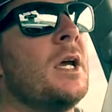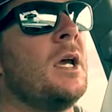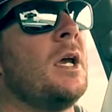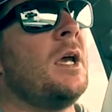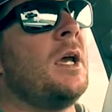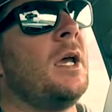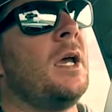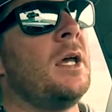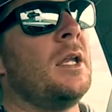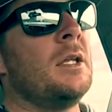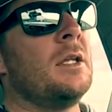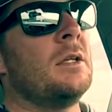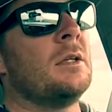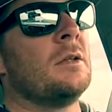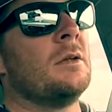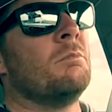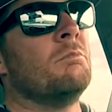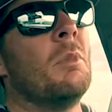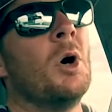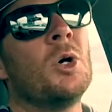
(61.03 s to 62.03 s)
and
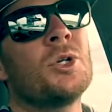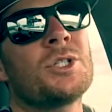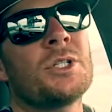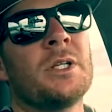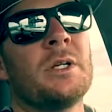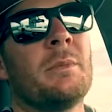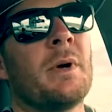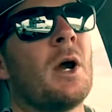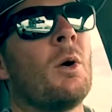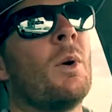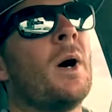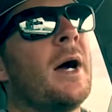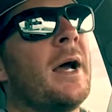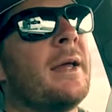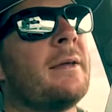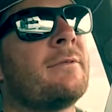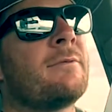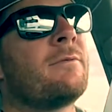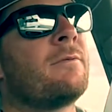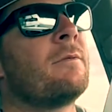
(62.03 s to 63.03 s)
mostly my
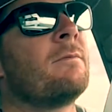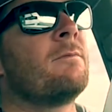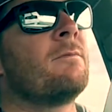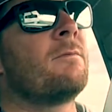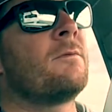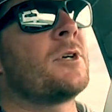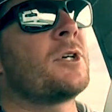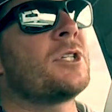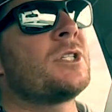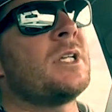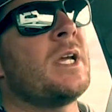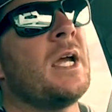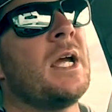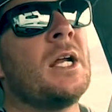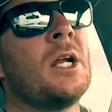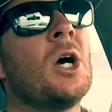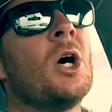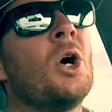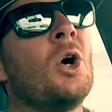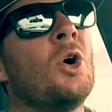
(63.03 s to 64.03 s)
wife for
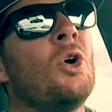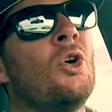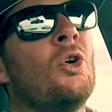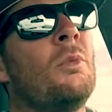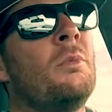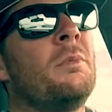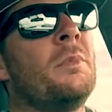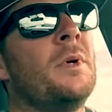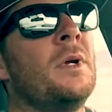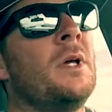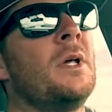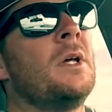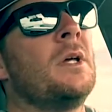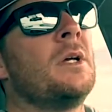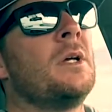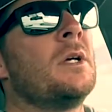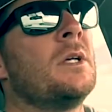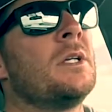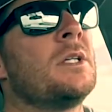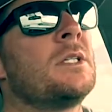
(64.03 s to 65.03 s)
staying home,
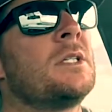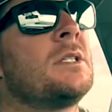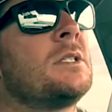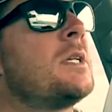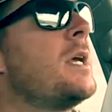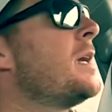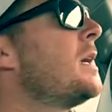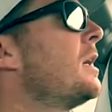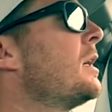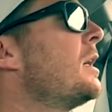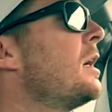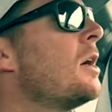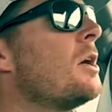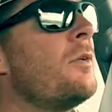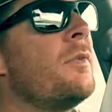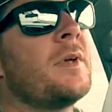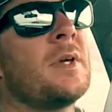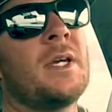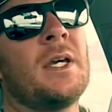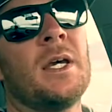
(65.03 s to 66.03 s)
taking care
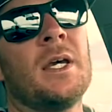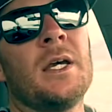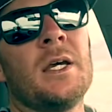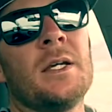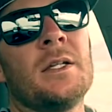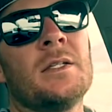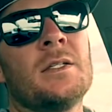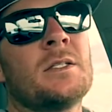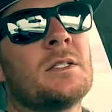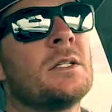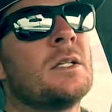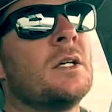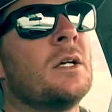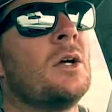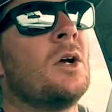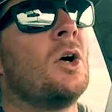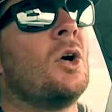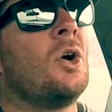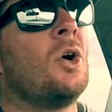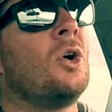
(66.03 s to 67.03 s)
of the kids,
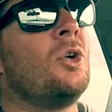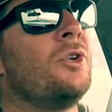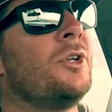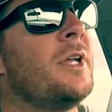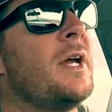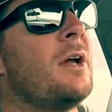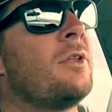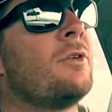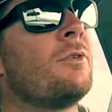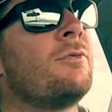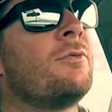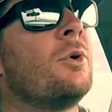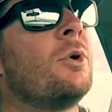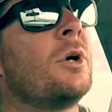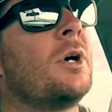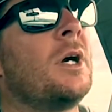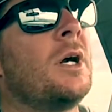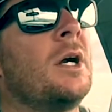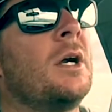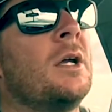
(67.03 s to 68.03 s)
holding down the
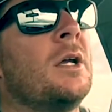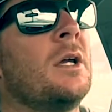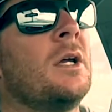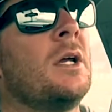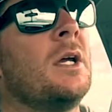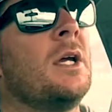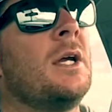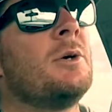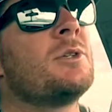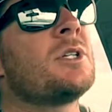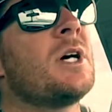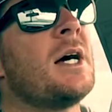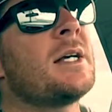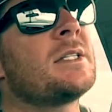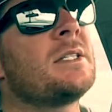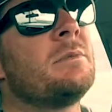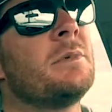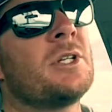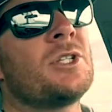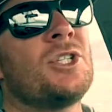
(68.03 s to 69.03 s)
fort. It was
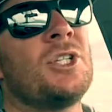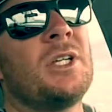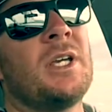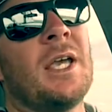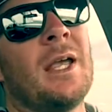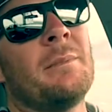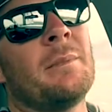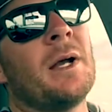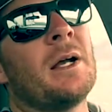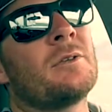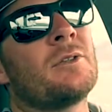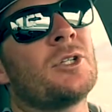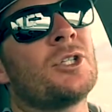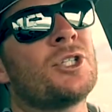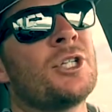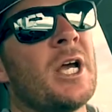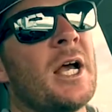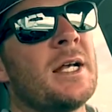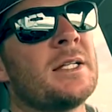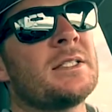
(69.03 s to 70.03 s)
awesome that she came out to
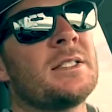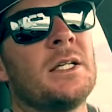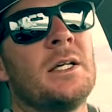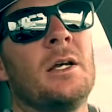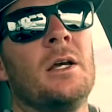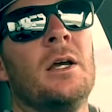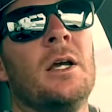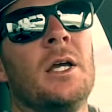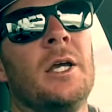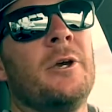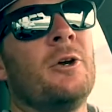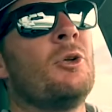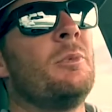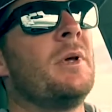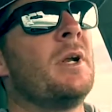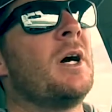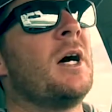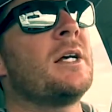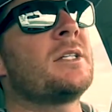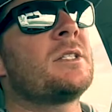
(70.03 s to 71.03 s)
Shasta. It would have
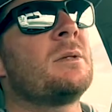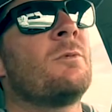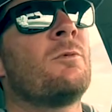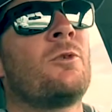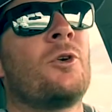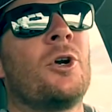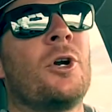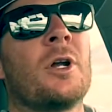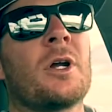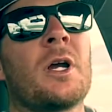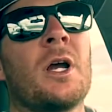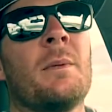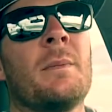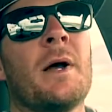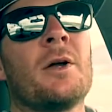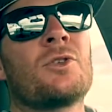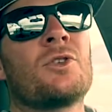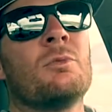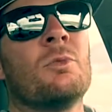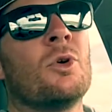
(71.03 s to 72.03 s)
been awesome for her to come
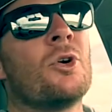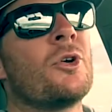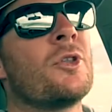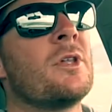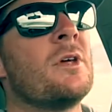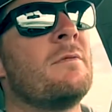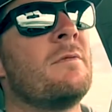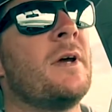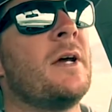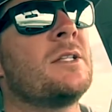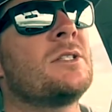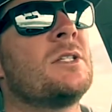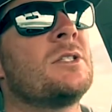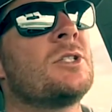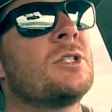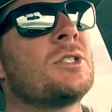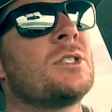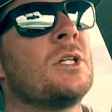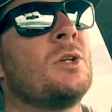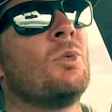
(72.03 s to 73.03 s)
out to more of the events. It
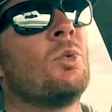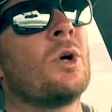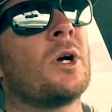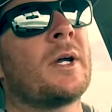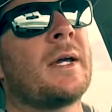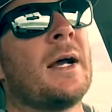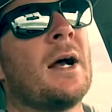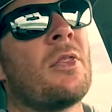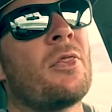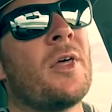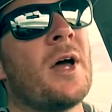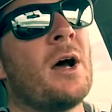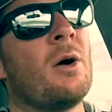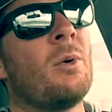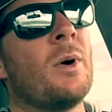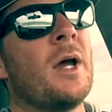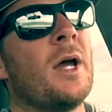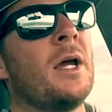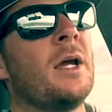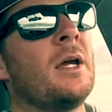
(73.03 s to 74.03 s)
just didn't work out that
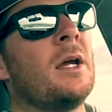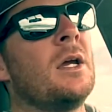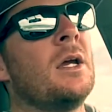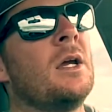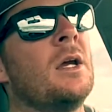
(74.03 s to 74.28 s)
way.